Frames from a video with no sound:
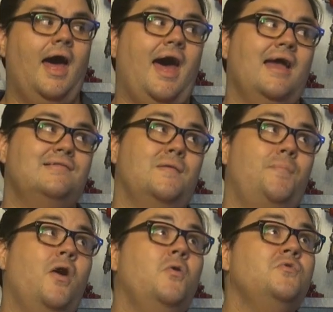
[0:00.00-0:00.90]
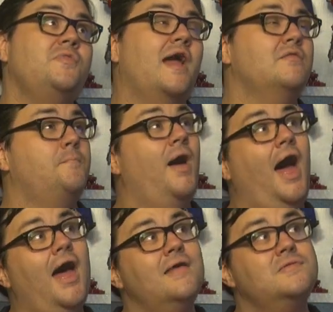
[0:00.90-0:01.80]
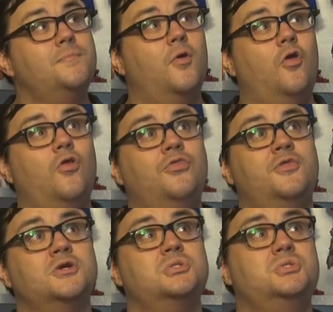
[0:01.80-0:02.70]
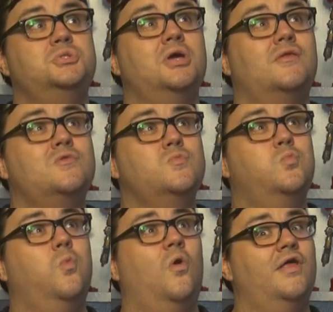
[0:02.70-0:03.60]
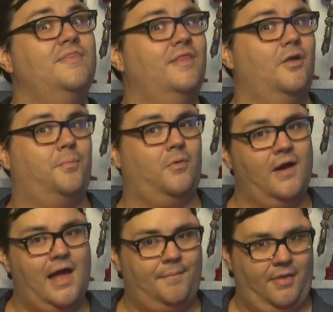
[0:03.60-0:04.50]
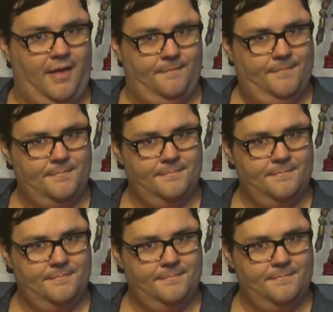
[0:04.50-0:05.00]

I suppose that's possible, there's just one little problem.